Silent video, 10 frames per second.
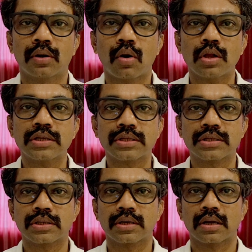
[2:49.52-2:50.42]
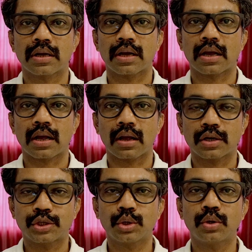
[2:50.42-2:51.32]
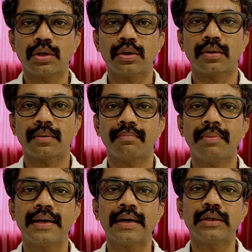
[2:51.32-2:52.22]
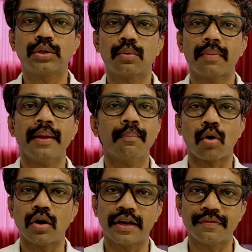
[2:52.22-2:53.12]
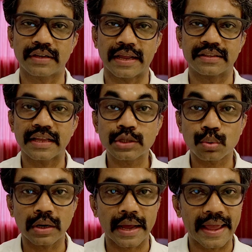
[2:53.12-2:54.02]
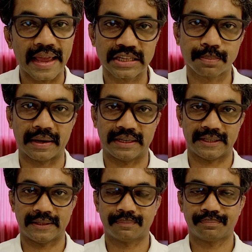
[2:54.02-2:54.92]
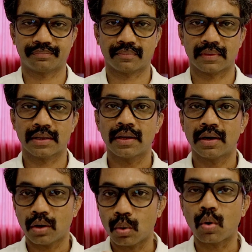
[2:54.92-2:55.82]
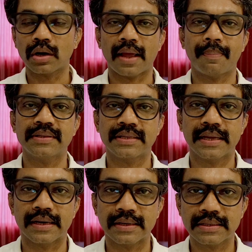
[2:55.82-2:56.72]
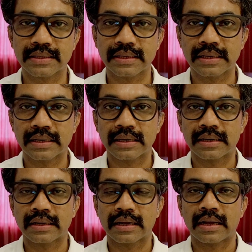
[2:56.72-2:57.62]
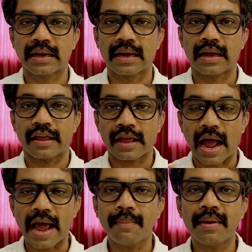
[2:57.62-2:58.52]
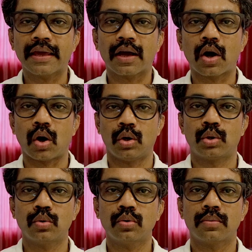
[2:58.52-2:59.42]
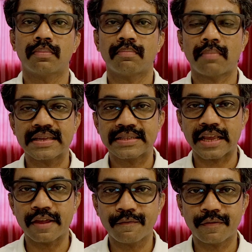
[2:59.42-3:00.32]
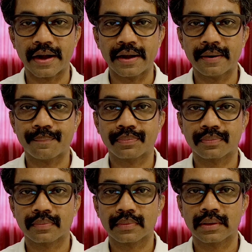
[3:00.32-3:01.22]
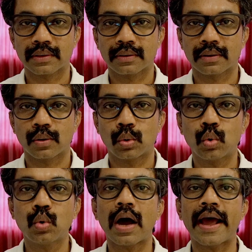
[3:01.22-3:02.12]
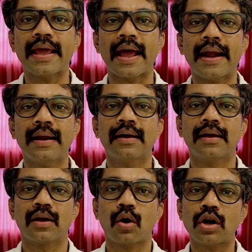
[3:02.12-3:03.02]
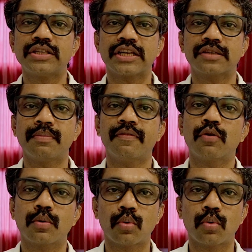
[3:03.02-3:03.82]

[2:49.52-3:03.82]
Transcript: calls should be done through my Maldives line. That's what I expect. Now, what happens here is I make a call to my same friend who I had called just before